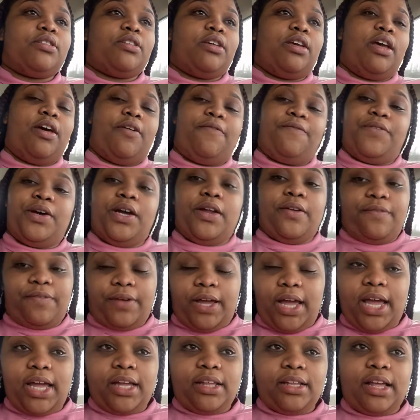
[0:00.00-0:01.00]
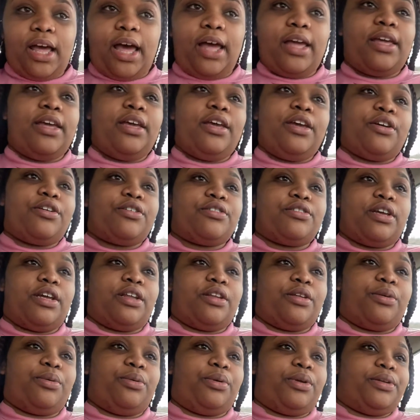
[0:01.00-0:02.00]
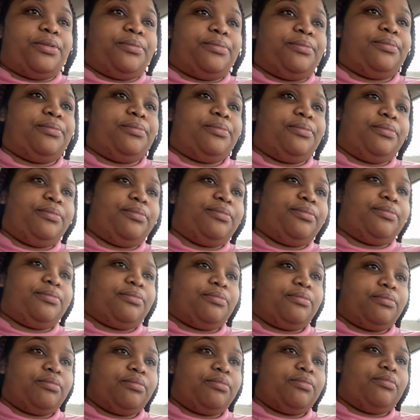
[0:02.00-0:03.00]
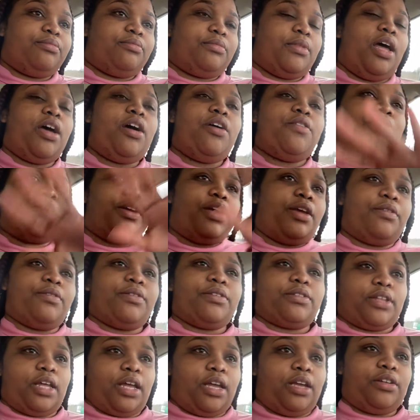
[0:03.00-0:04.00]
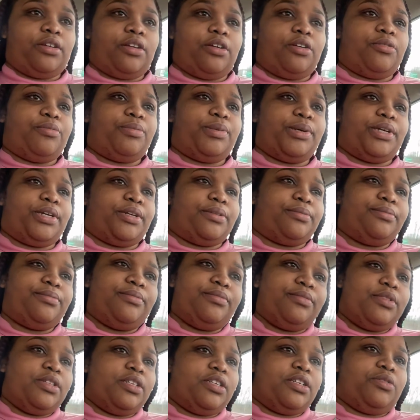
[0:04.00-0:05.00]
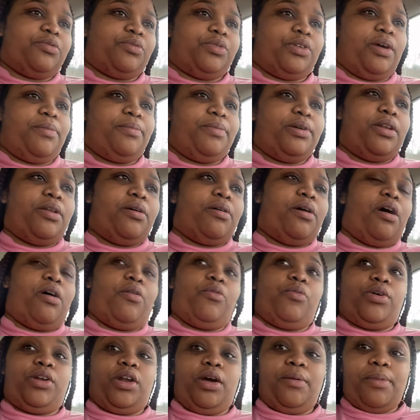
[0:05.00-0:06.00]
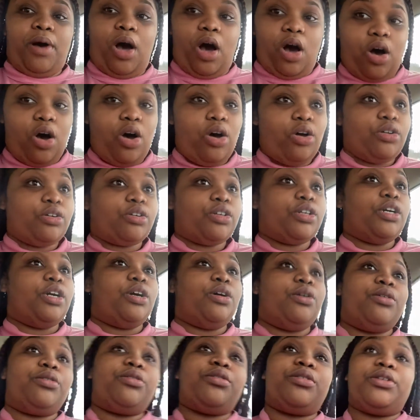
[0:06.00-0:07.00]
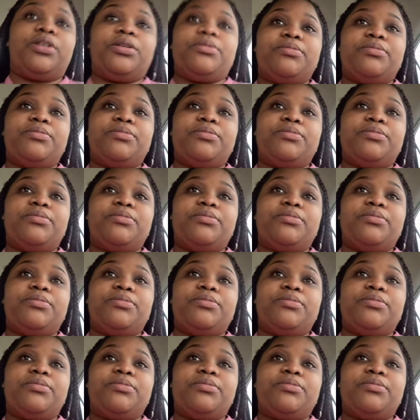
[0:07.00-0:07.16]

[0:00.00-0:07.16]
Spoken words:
So yeah, fun fact, I get irritated quick. Not with everything though, but when I'm hungry or